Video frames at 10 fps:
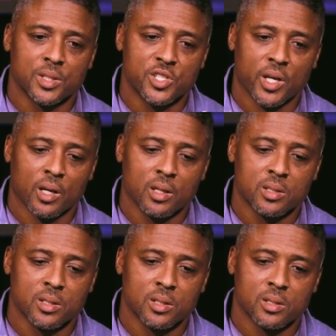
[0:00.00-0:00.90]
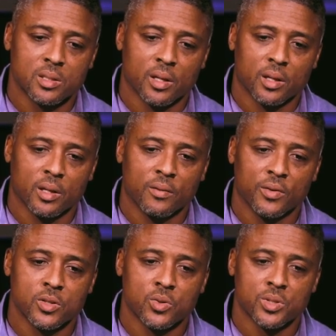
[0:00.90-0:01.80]
the challenges that
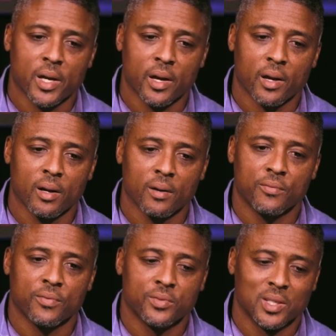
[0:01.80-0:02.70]
individuals have